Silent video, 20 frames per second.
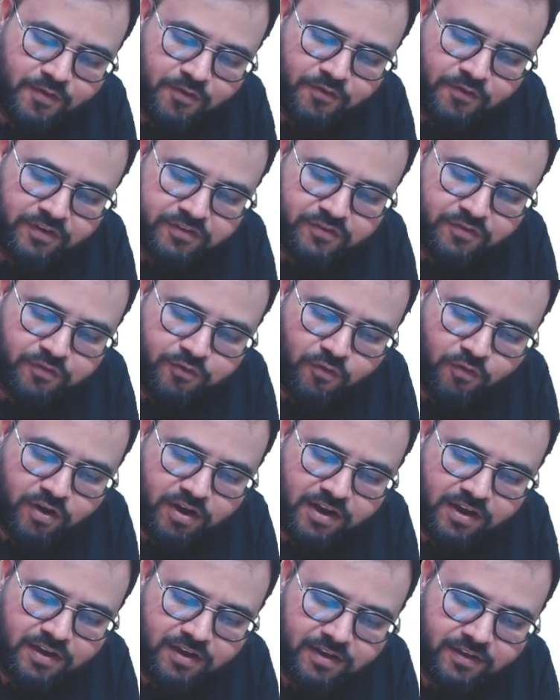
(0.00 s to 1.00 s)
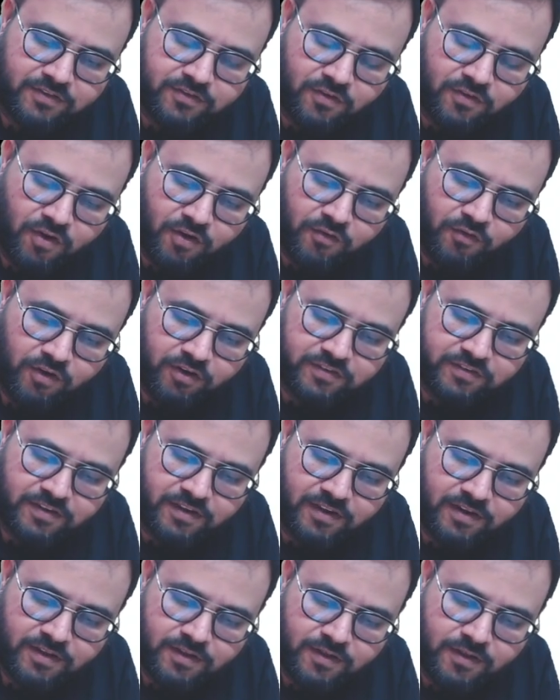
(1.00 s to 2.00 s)
First focus on what,
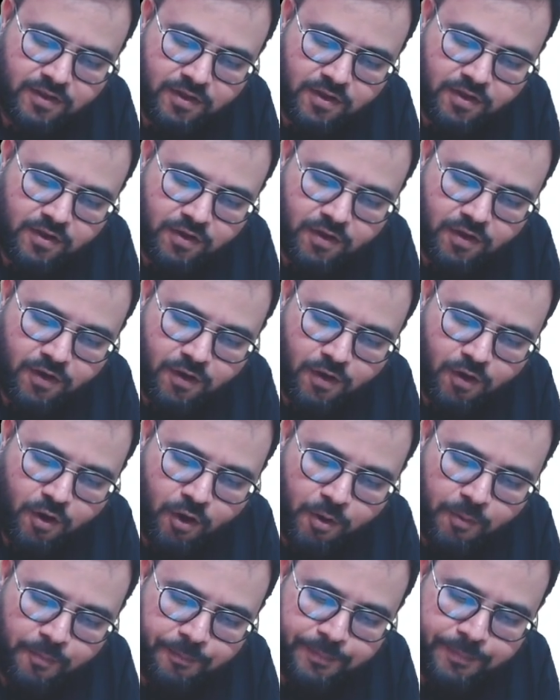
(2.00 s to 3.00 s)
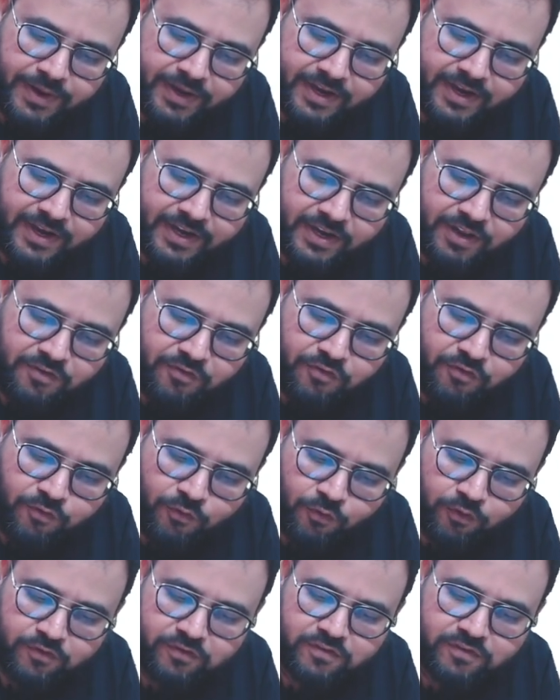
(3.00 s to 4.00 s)
sir? Competitive
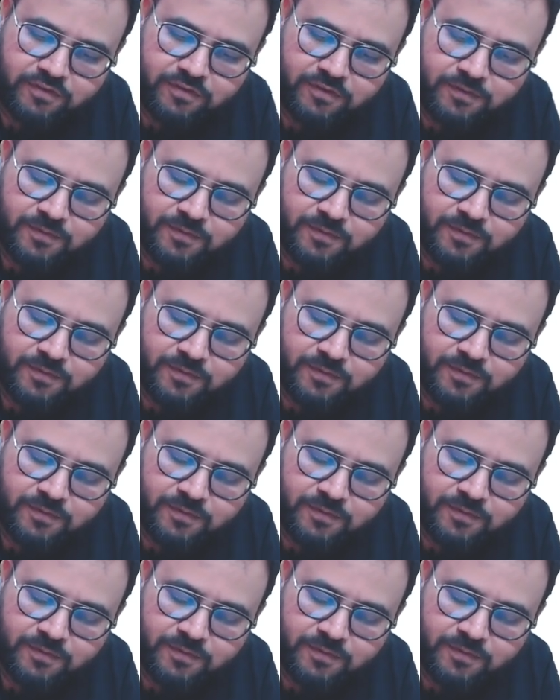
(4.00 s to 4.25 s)
force.